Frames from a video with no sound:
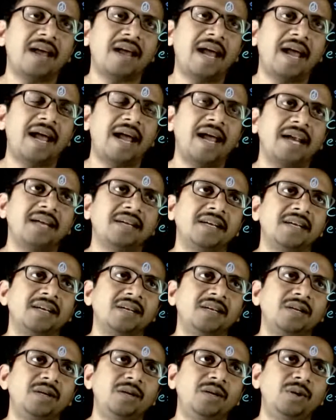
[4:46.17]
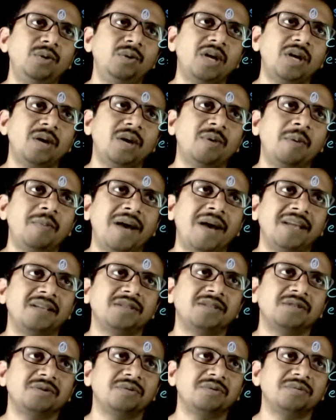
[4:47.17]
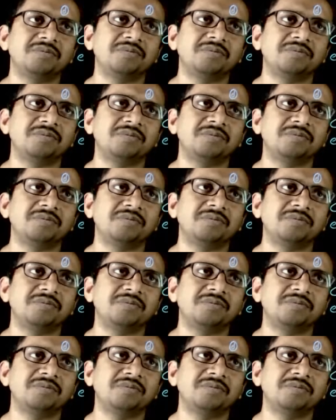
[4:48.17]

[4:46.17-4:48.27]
and two comma minus two.